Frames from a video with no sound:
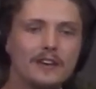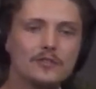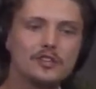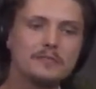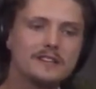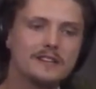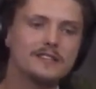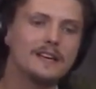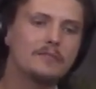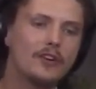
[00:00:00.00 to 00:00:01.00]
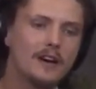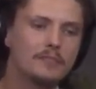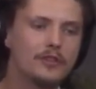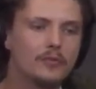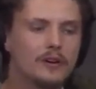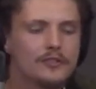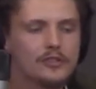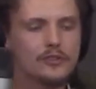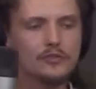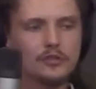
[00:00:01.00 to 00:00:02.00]
but I used to be in the same vibe, though. I
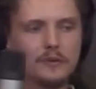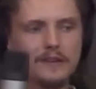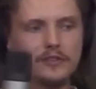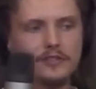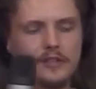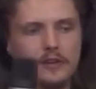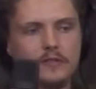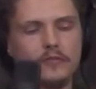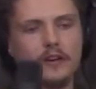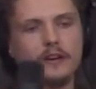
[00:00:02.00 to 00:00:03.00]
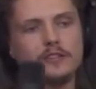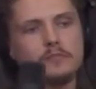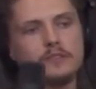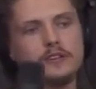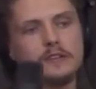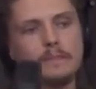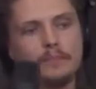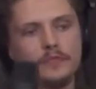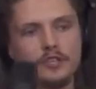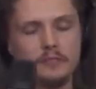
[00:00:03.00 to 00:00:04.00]
also used to have this thing of like to be
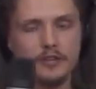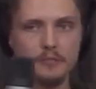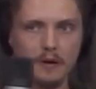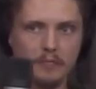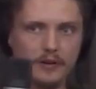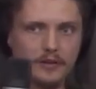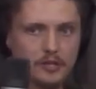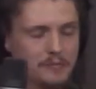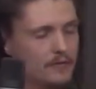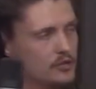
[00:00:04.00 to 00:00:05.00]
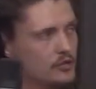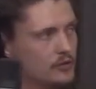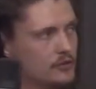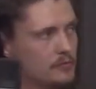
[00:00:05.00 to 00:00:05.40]
to be properly spiritual,